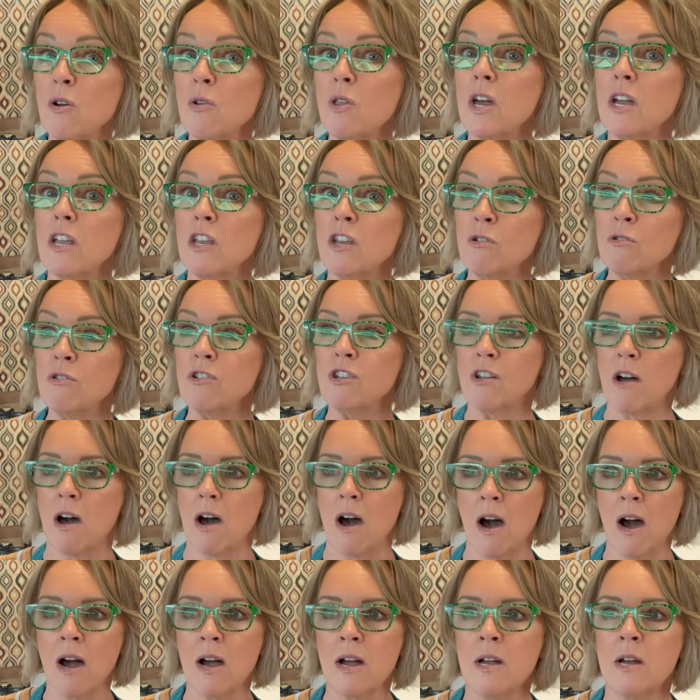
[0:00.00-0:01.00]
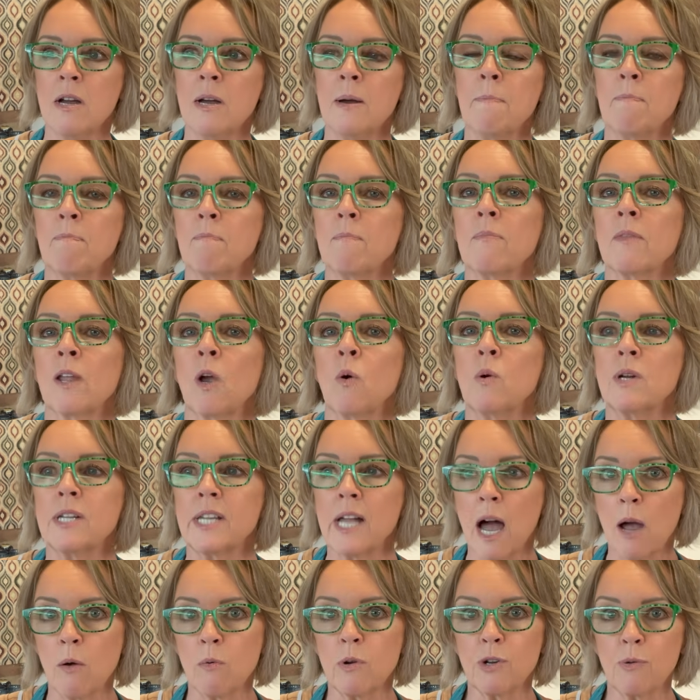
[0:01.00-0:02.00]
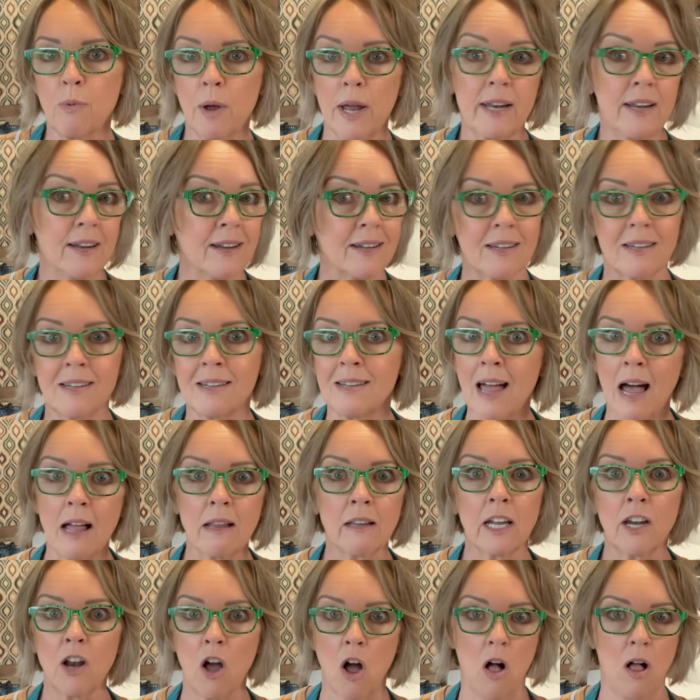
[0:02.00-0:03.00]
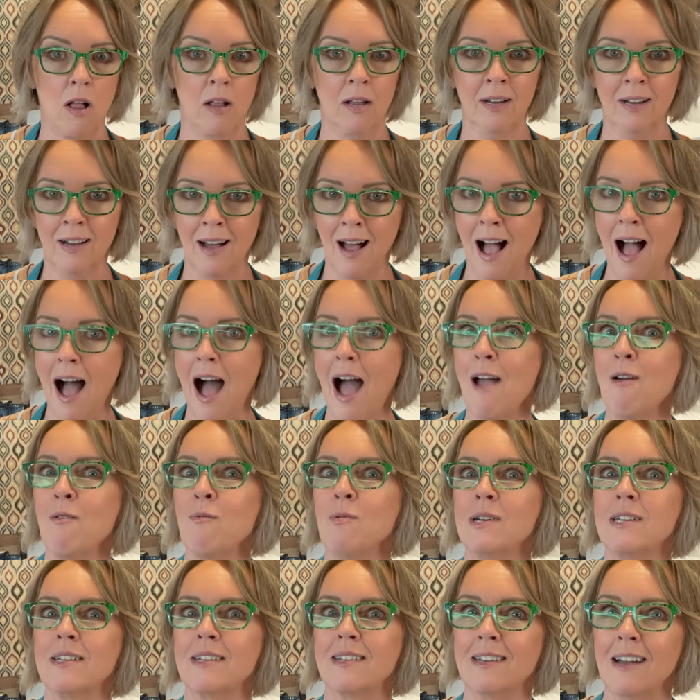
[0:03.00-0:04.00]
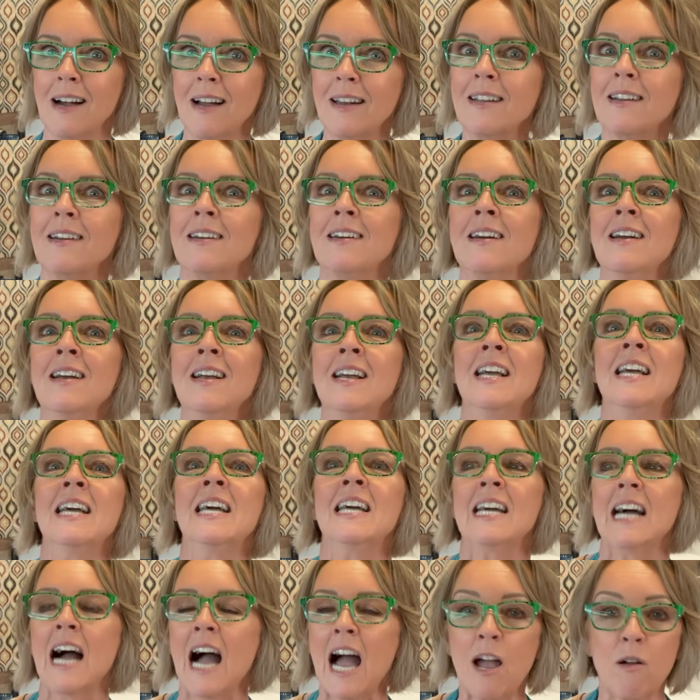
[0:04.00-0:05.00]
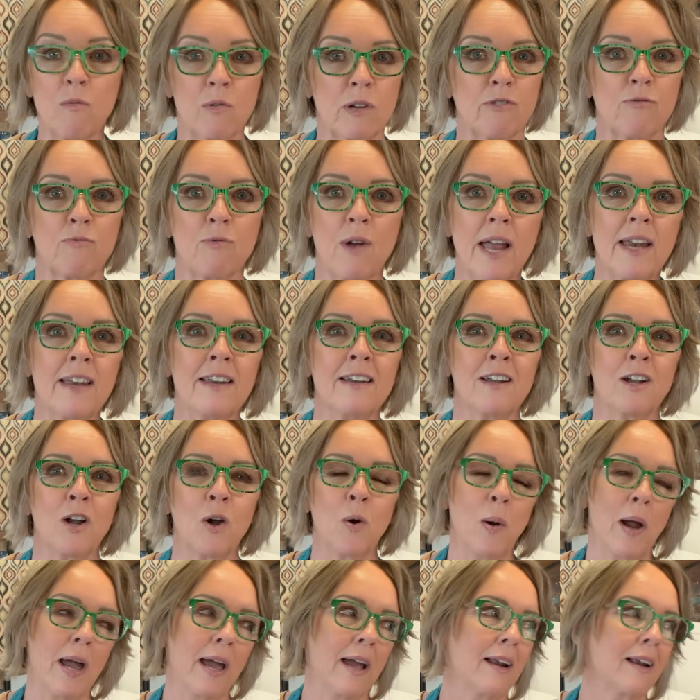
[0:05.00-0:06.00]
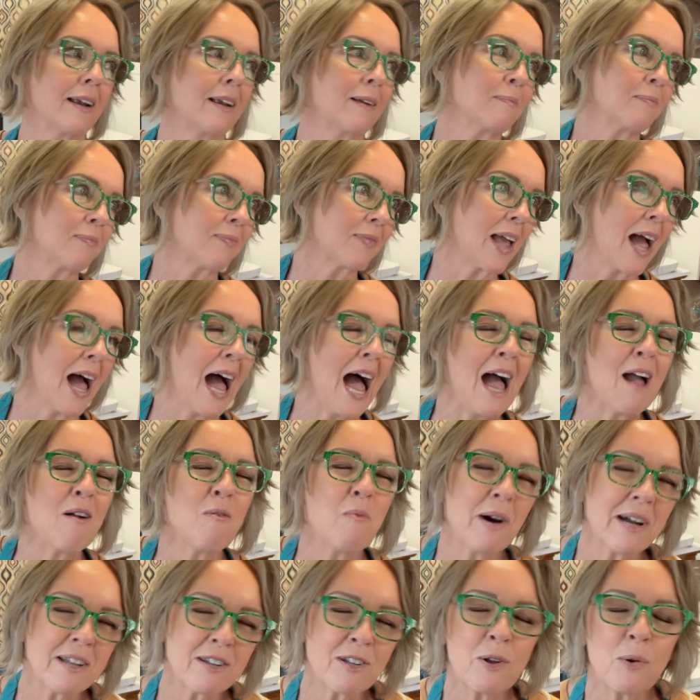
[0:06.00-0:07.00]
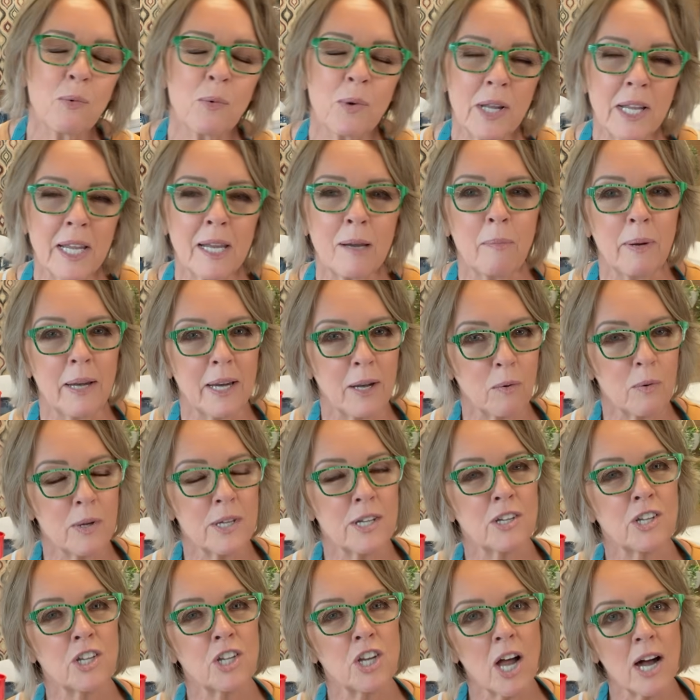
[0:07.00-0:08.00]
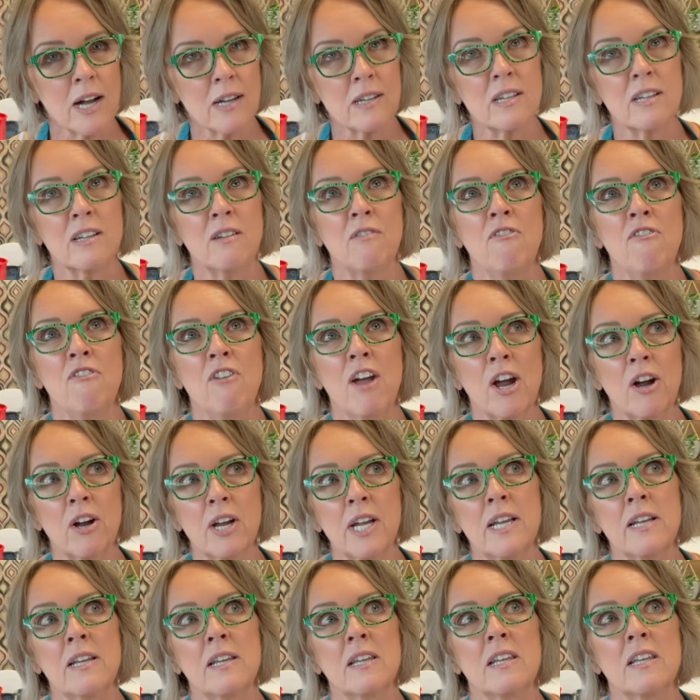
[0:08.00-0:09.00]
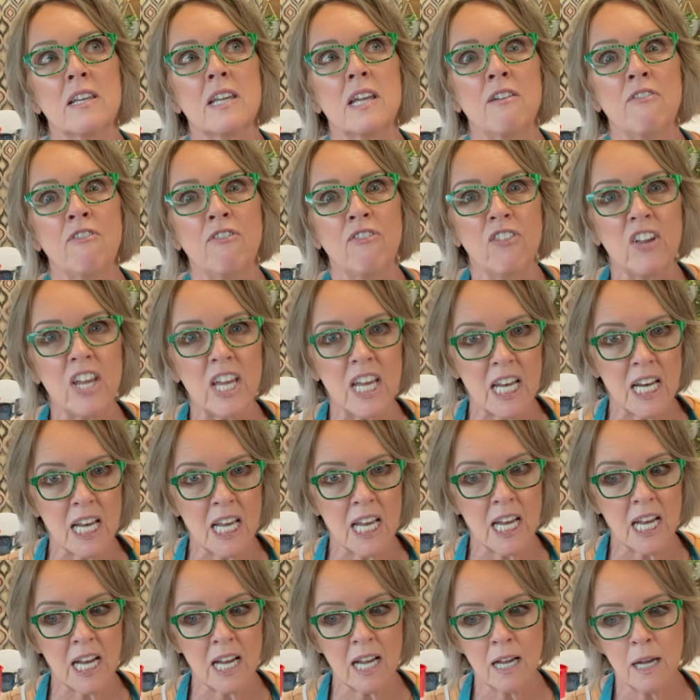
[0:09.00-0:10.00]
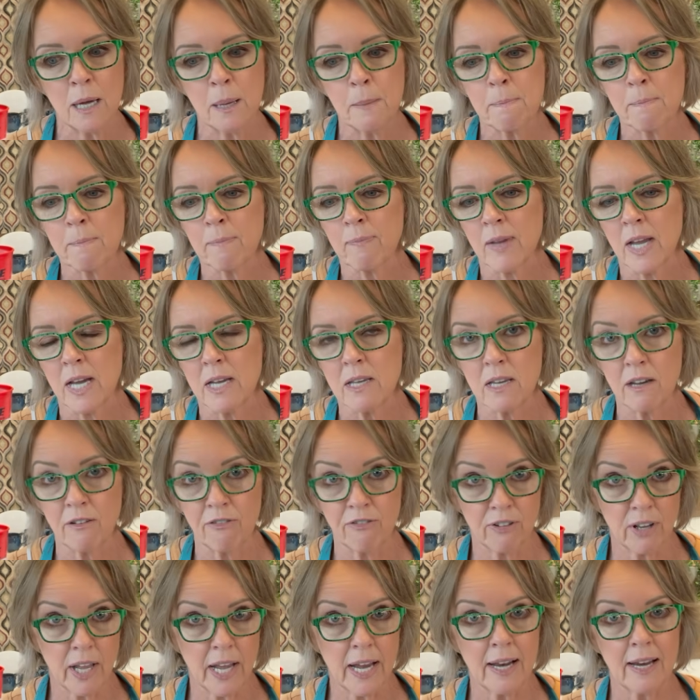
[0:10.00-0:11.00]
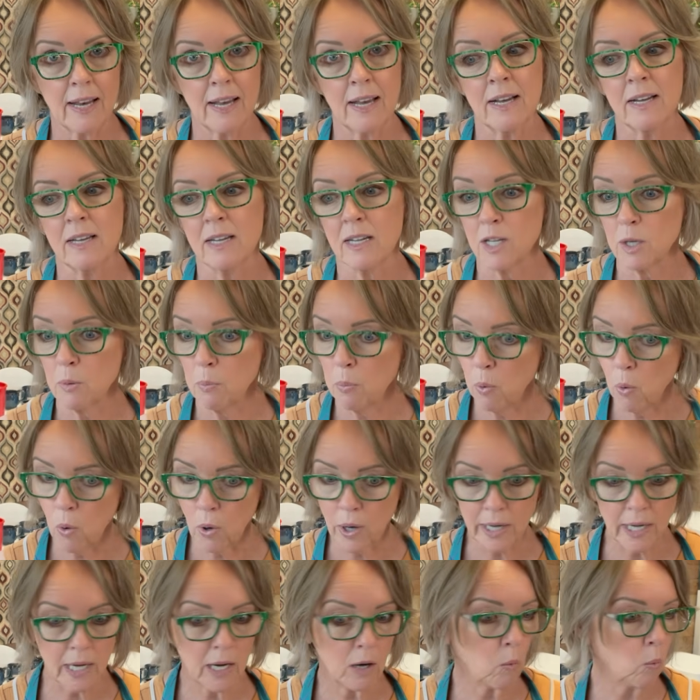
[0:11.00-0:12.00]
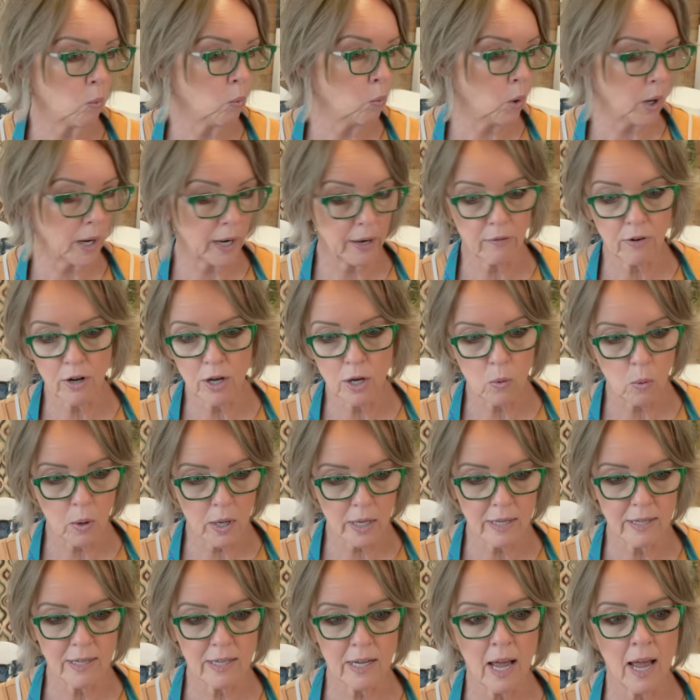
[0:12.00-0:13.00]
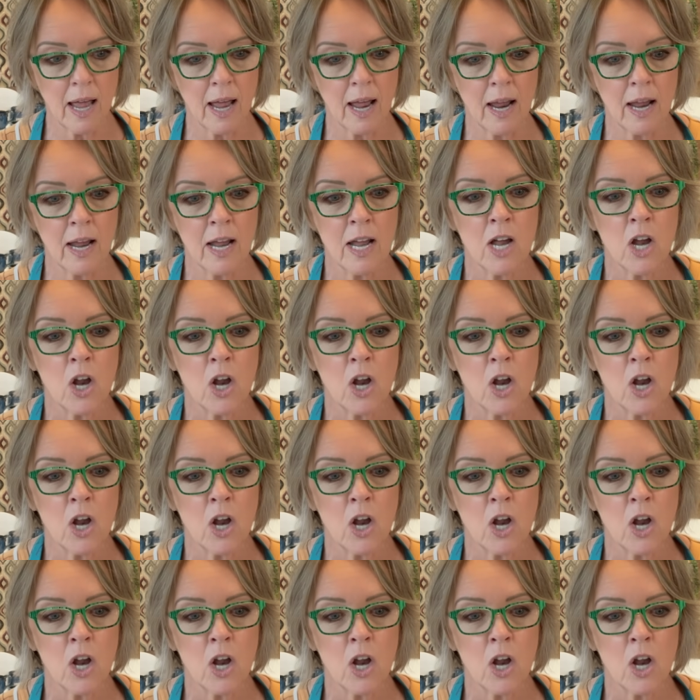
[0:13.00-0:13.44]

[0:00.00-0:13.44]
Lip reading: that you saw was I was ready to sell it all. I was ready to quit. I wasn't really, but it was just very defeating, deflating, disappointing, whatever you want to say,